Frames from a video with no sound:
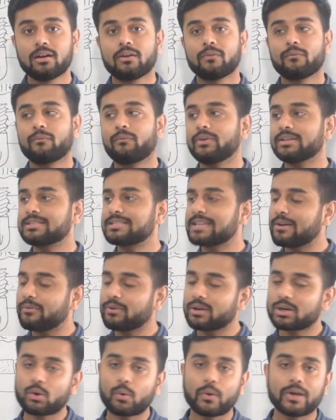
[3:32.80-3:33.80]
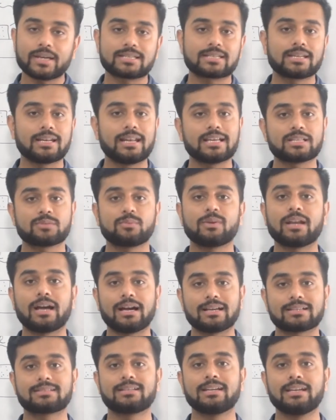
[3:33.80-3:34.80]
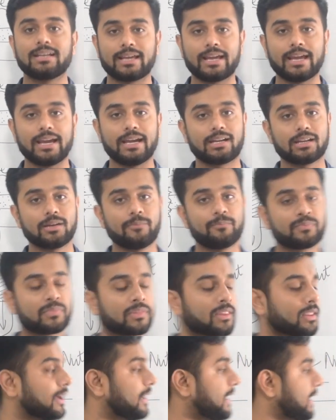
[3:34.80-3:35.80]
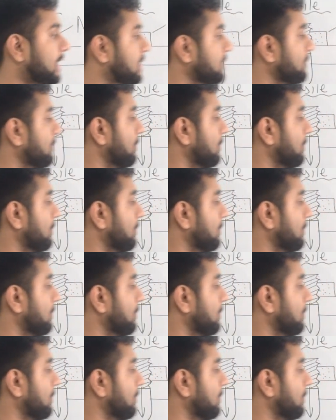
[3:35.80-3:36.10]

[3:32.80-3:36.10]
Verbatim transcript: whichever question has been asked in GATE, it